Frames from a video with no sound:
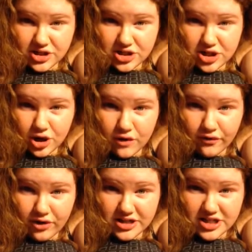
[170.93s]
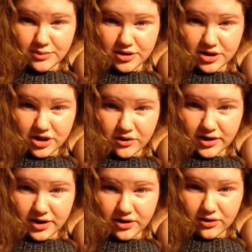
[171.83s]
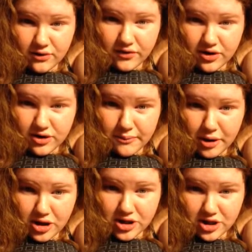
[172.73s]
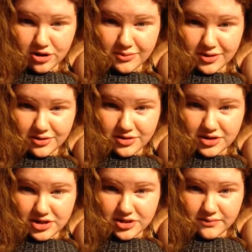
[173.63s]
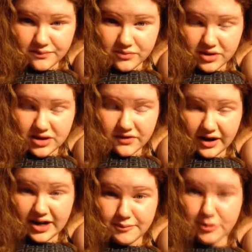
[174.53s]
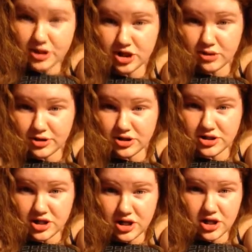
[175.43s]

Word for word: So for us to be going over polynomials, dividing polynomials,